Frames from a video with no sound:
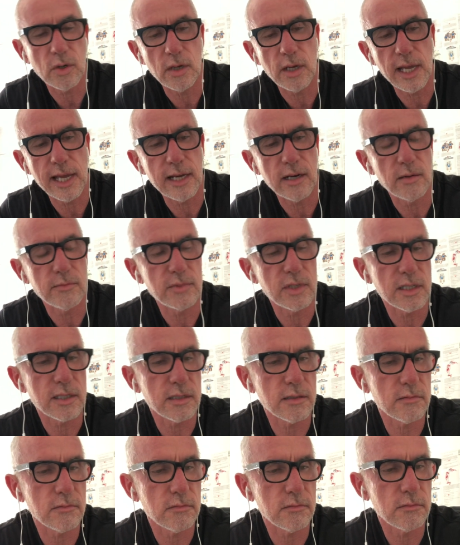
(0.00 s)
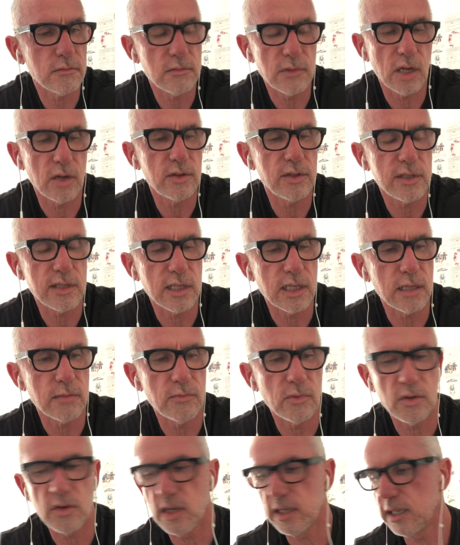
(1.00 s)
and I'm just noticing it
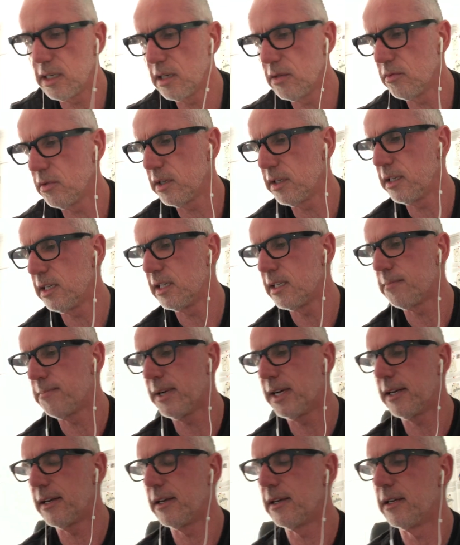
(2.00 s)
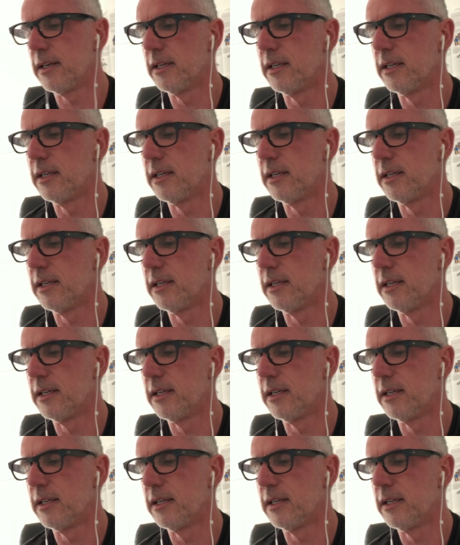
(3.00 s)
more. I don't know what it is, but